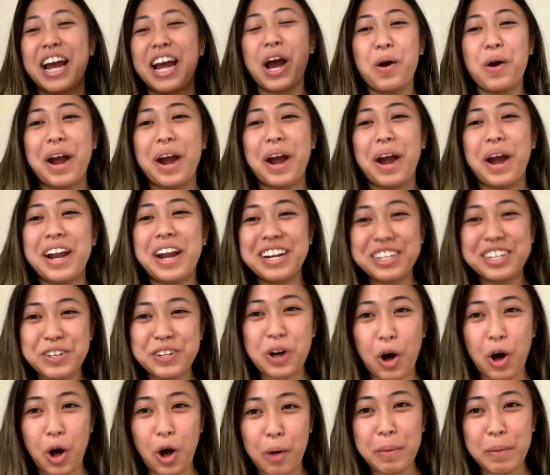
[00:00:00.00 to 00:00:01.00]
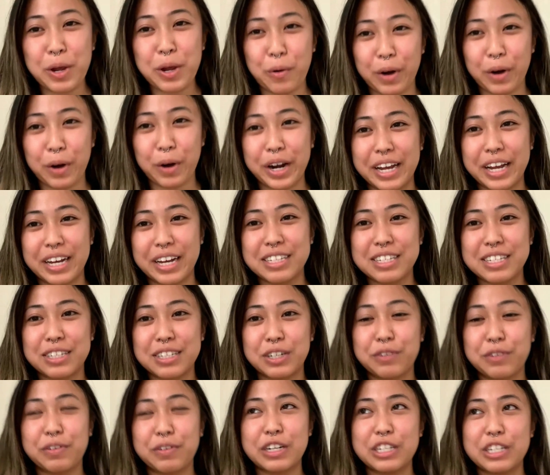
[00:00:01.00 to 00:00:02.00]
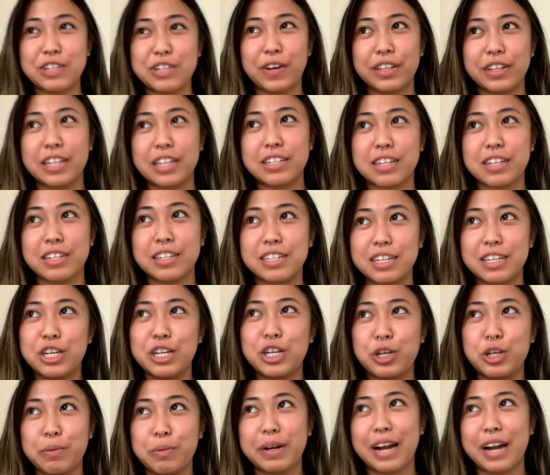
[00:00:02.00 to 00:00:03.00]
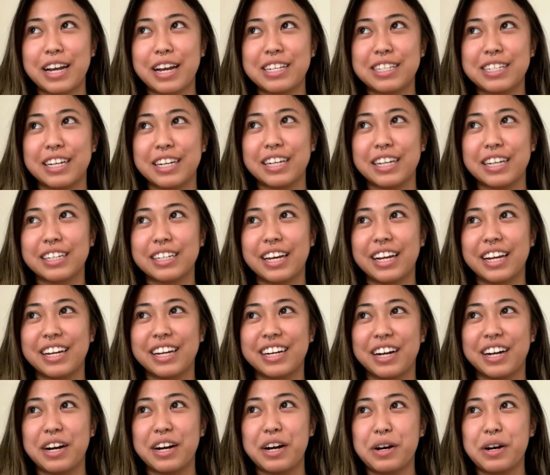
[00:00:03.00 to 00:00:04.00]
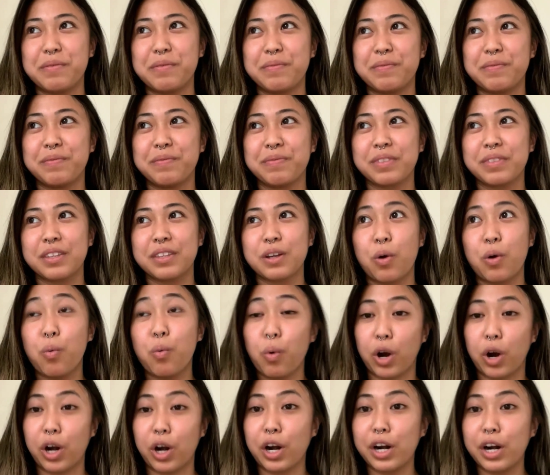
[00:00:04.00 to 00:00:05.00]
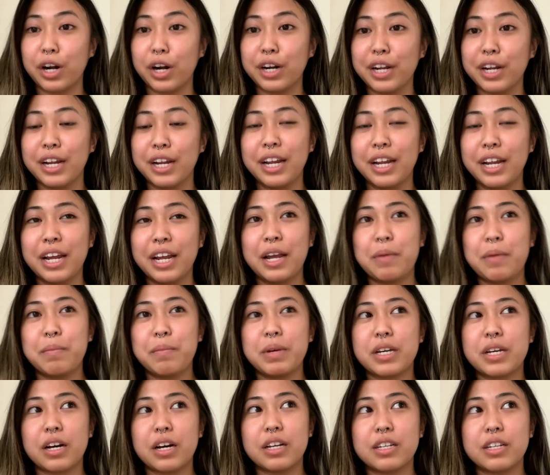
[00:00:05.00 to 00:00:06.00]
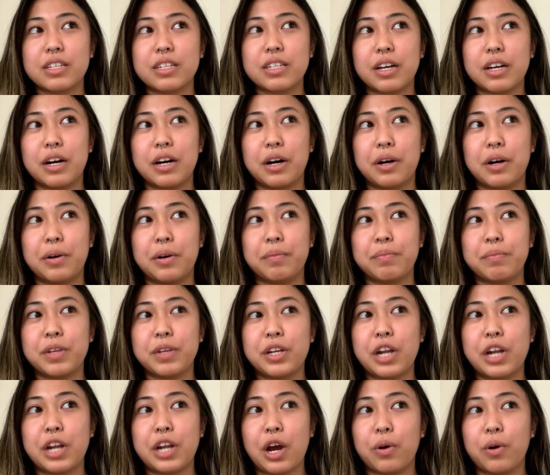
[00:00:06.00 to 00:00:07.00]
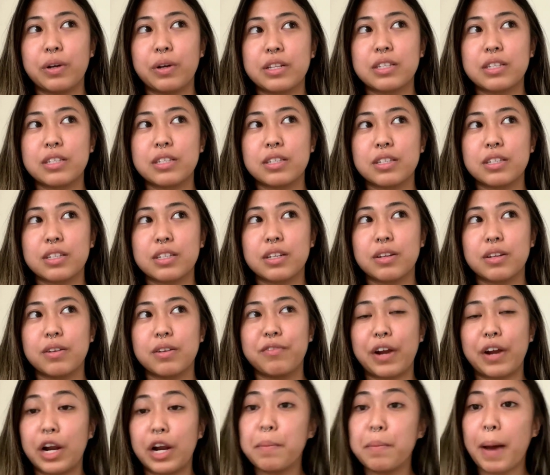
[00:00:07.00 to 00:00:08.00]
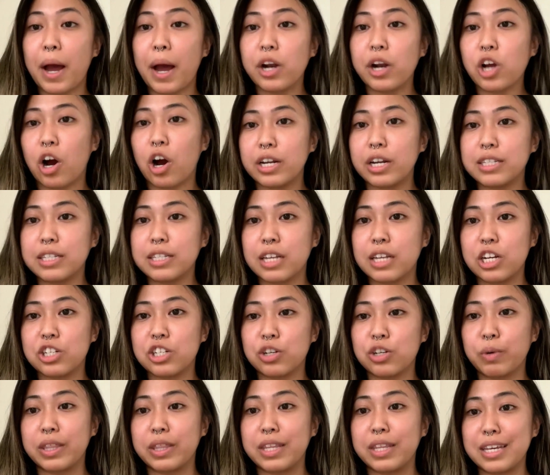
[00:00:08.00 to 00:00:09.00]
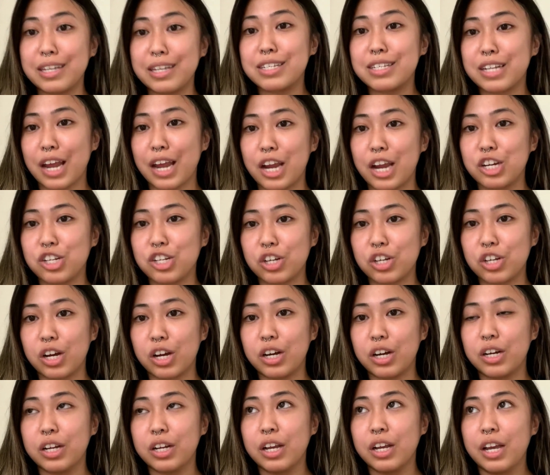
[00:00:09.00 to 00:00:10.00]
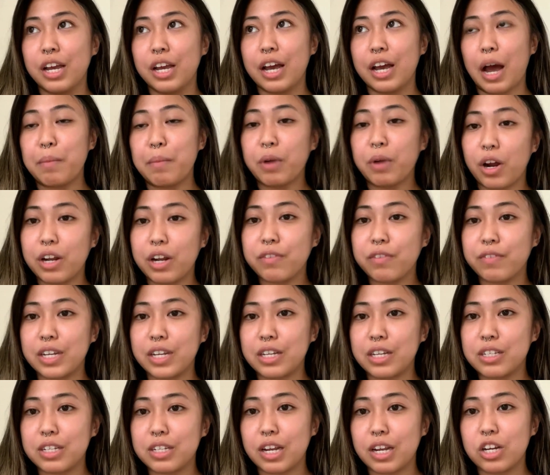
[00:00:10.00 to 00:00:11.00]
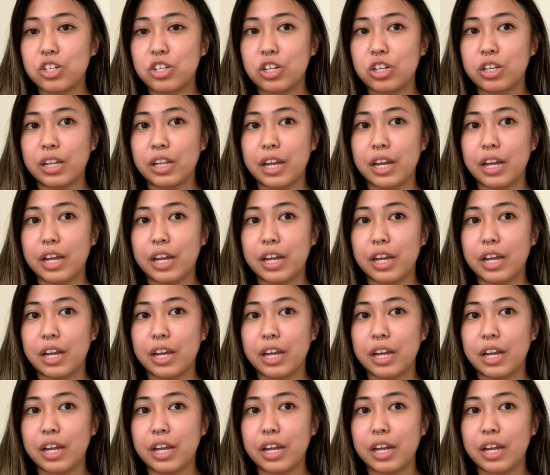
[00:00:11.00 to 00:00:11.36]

Why did you call me Oriental? First of all, that's a dehumanizing like word, because you know, it's very bad connotation with East Asia. I'm not even East Asian.